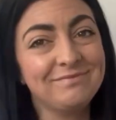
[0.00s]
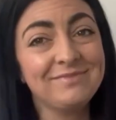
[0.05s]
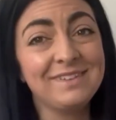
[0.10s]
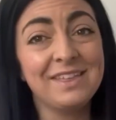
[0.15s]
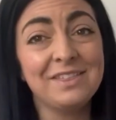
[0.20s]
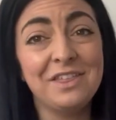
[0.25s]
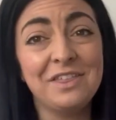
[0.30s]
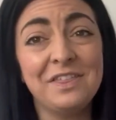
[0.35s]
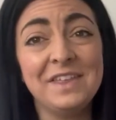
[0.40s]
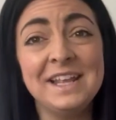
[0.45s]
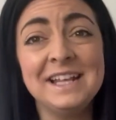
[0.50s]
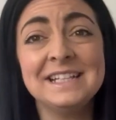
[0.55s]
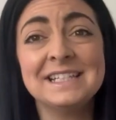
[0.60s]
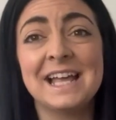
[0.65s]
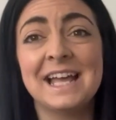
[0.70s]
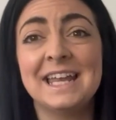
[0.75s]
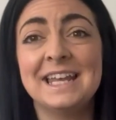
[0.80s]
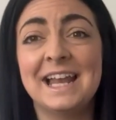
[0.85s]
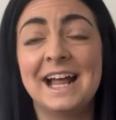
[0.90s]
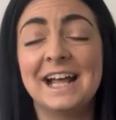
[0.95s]
The things
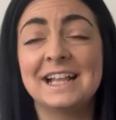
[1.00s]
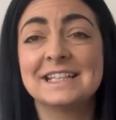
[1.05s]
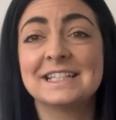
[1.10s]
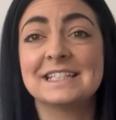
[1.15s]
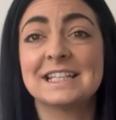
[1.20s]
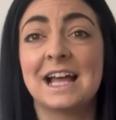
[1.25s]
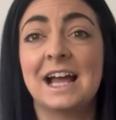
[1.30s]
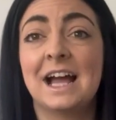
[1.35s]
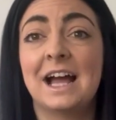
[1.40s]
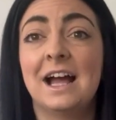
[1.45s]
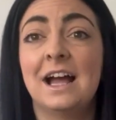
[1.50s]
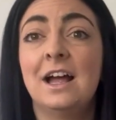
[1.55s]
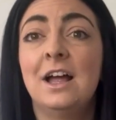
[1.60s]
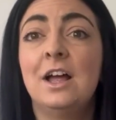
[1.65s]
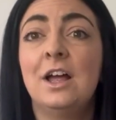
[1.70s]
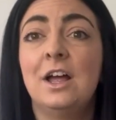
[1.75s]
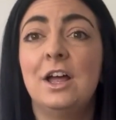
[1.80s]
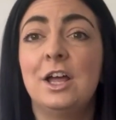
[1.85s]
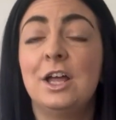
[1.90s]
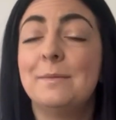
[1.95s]
that enhance our
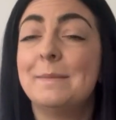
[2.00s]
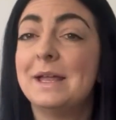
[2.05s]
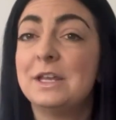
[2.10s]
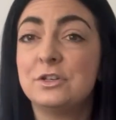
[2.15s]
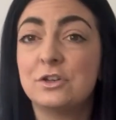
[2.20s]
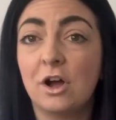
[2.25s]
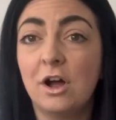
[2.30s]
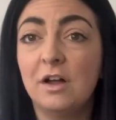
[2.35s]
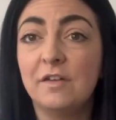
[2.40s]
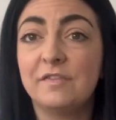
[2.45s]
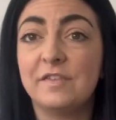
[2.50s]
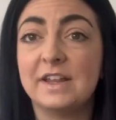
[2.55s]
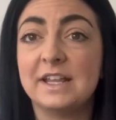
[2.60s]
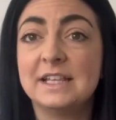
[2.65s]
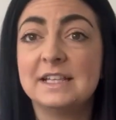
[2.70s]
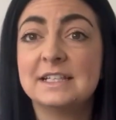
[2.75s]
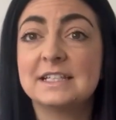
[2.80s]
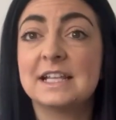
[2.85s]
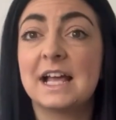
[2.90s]
endorphins,